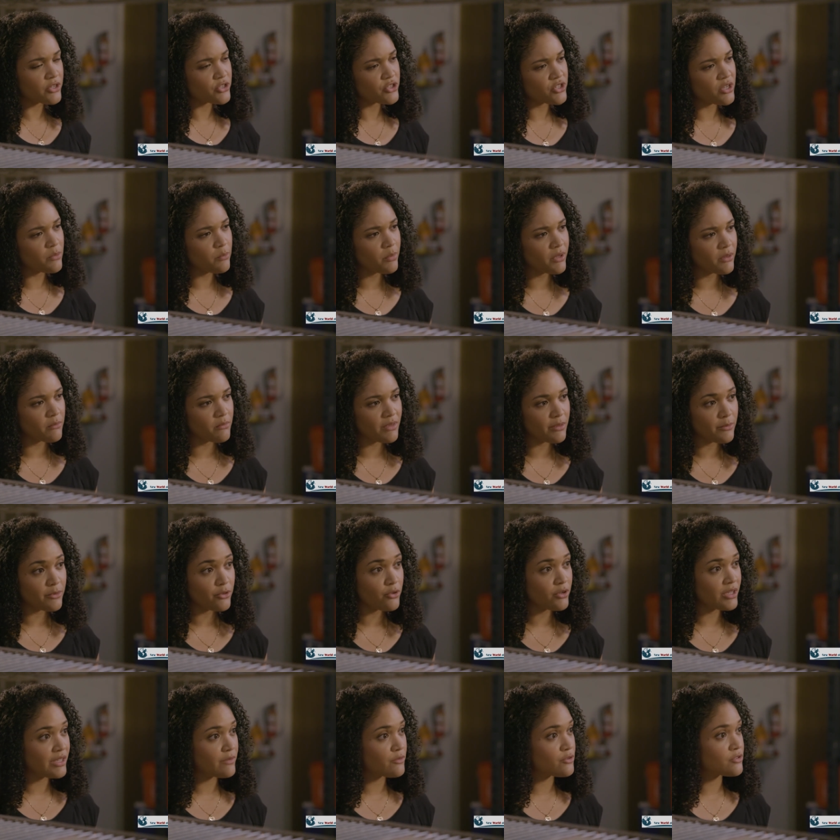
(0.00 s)
in shipping. Maybe
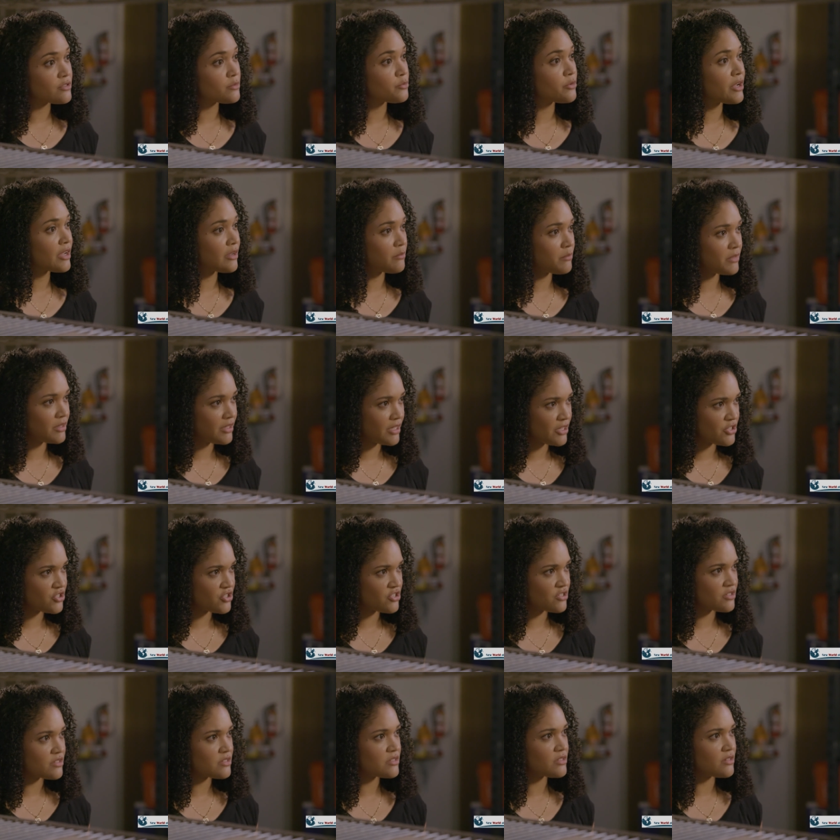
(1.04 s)
they'll give you some
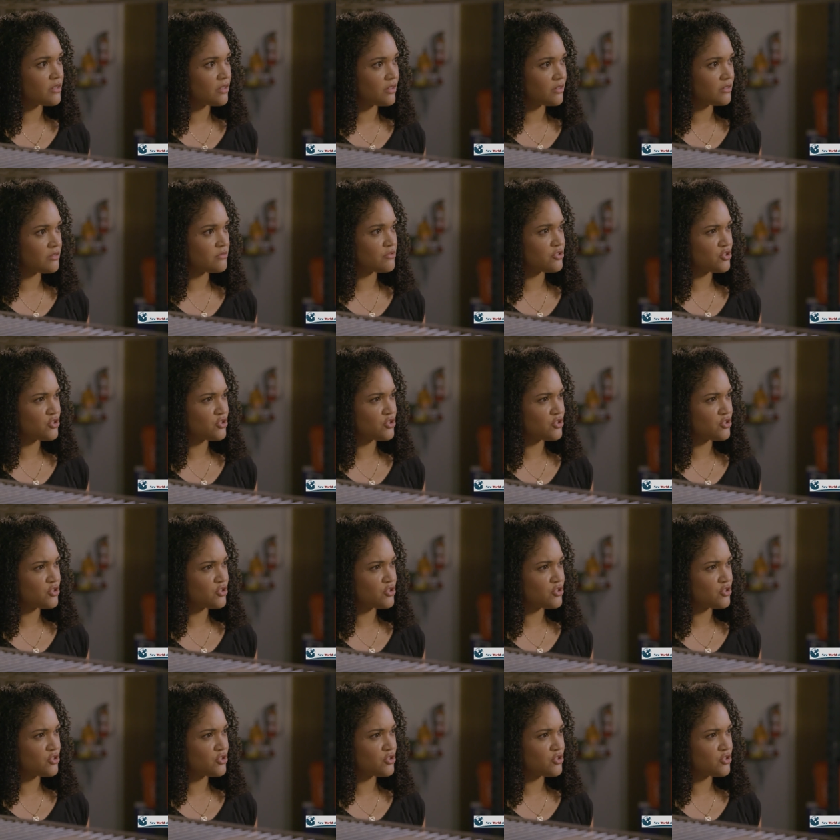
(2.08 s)
recommendations on